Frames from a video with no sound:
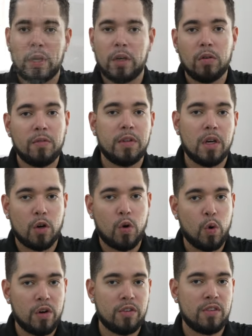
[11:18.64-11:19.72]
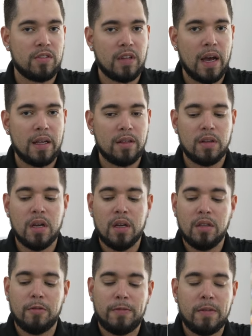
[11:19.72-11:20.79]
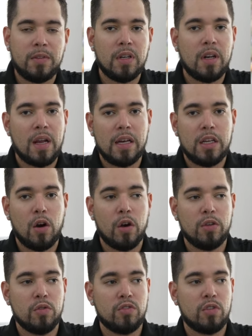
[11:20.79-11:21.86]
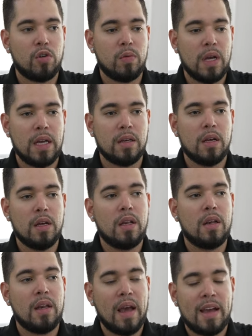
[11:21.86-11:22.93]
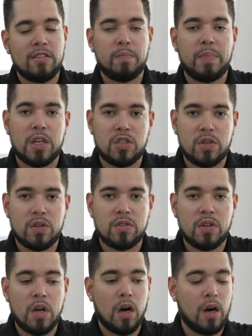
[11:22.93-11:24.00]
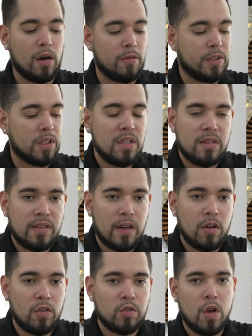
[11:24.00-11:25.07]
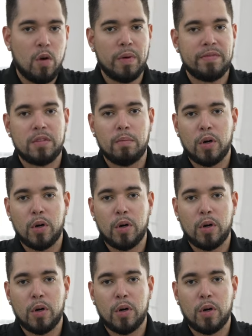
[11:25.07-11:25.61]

and all of the other corners and sides. The 50 and the 90 are used to create nice pictures of the details with some